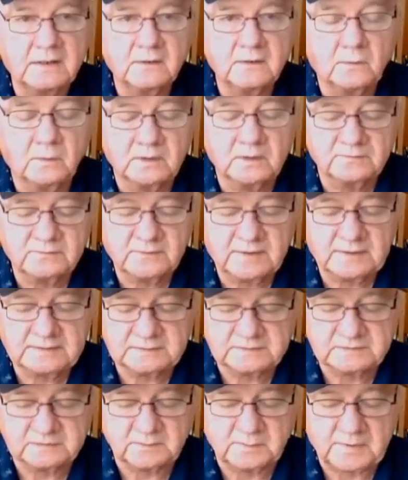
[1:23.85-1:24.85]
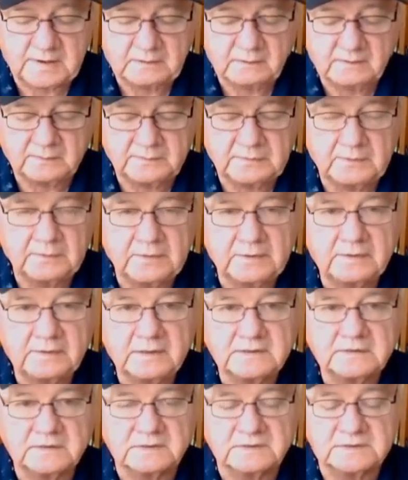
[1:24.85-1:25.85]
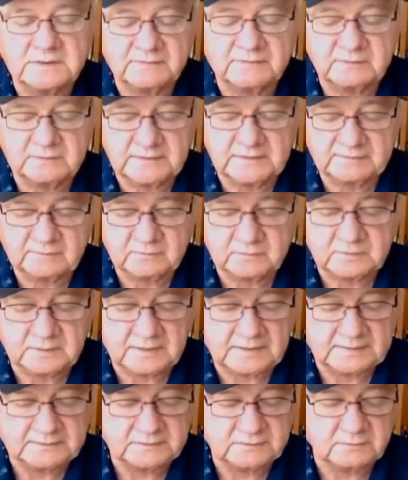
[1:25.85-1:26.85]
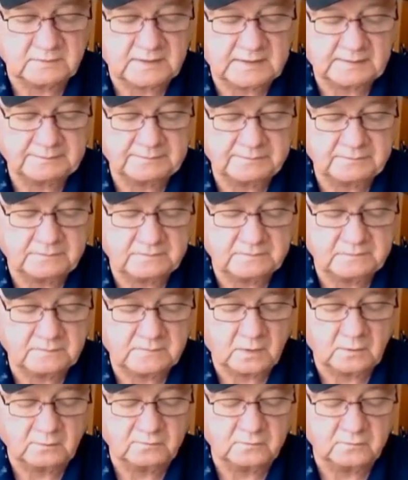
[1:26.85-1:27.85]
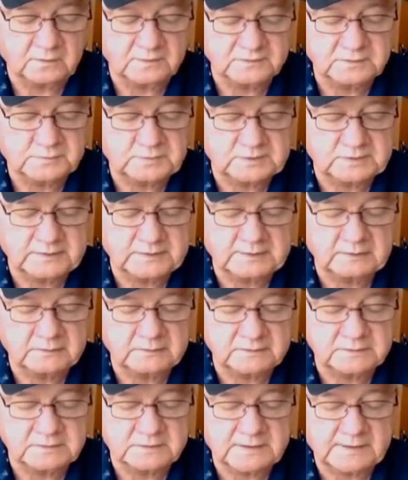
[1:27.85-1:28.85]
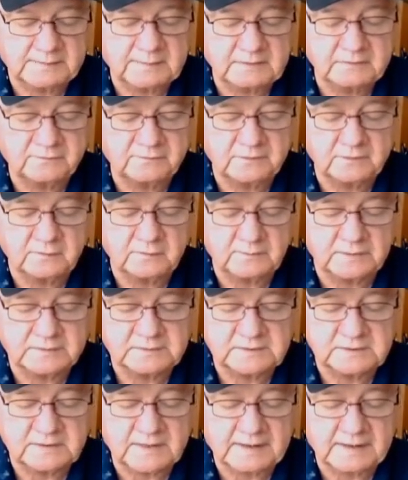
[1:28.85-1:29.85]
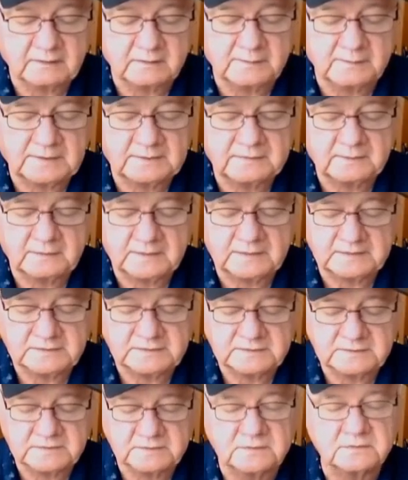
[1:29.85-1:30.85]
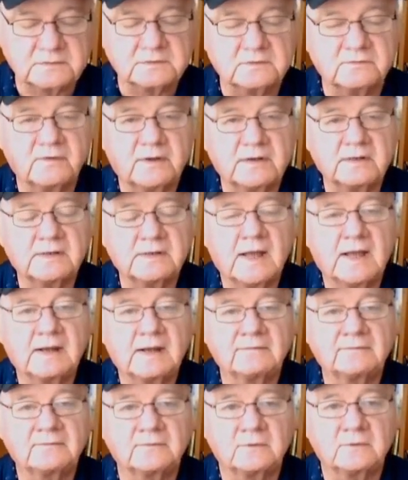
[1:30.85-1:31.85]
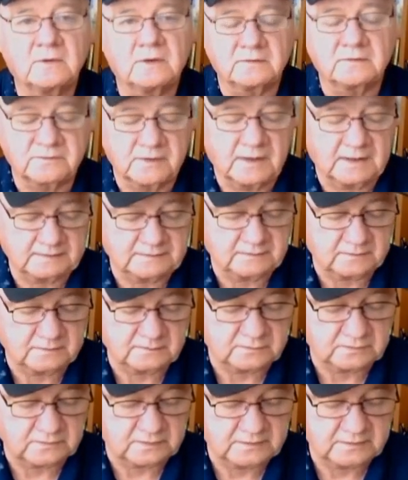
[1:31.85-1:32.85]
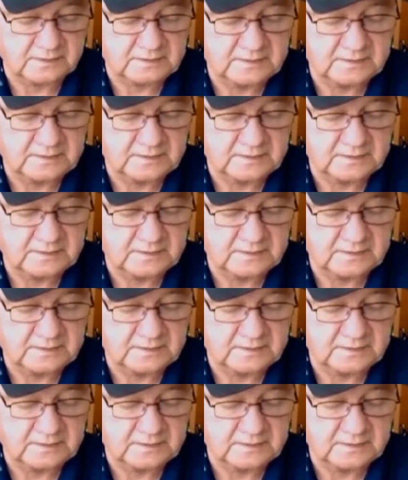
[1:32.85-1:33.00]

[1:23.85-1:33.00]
qualifies as a power pony, takes a 7-level class drop. Overall speed leader in his claiming field, racing at or about today's distance of 8.5 furlongs on the dirt.